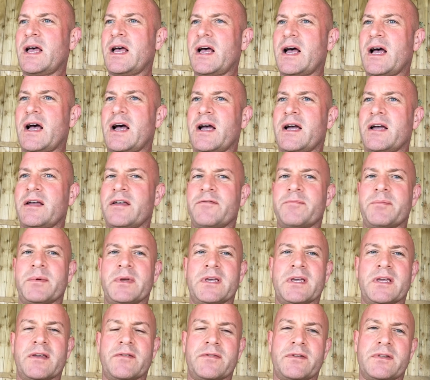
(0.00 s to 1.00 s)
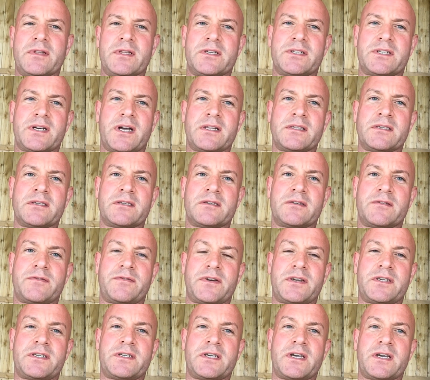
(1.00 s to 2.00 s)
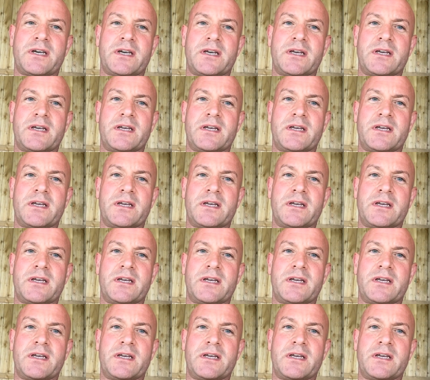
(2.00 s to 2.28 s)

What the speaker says: I've been given the chance to fish it,